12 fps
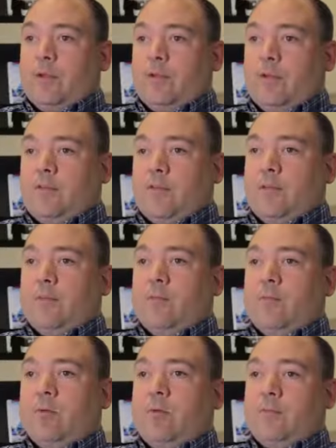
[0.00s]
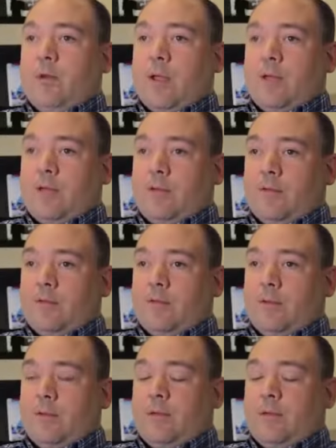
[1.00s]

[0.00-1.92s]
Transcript: said, "Well, get the taxi."